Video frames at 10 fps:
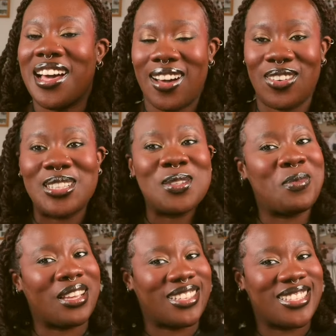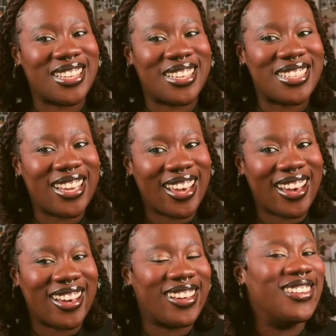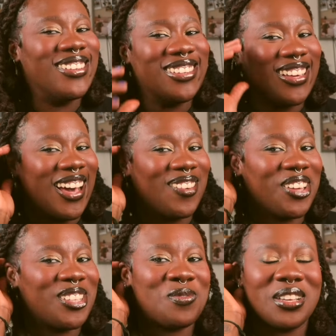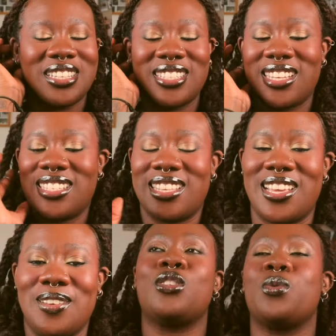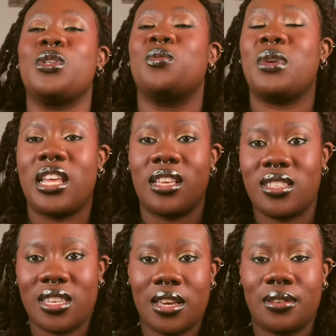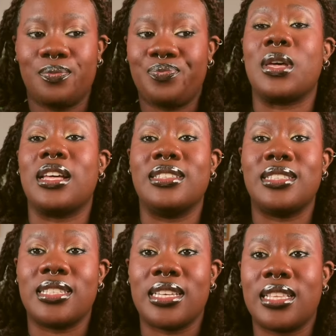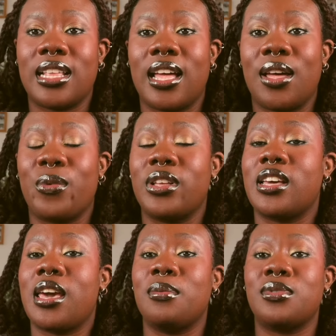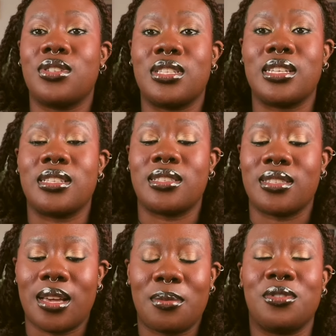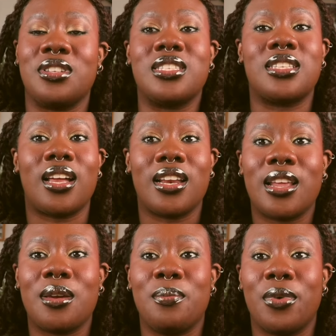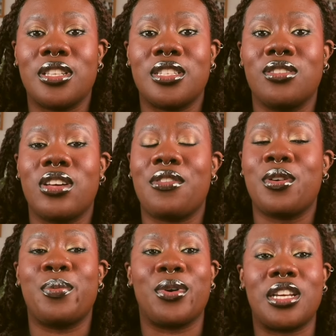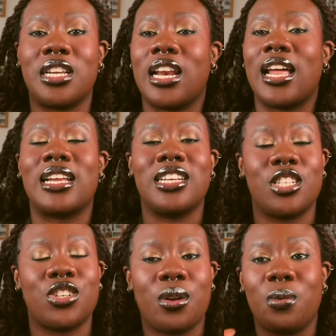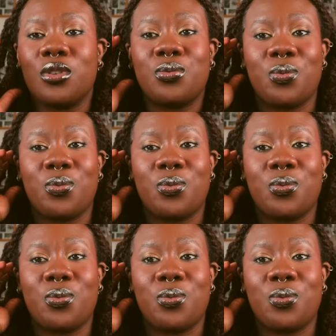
I want to bet and say it's here. Yeah, I'm going to bet and say it's there. So which will be linked here. You can see that when it came to the time of the Stanley bottle, everybody like literally was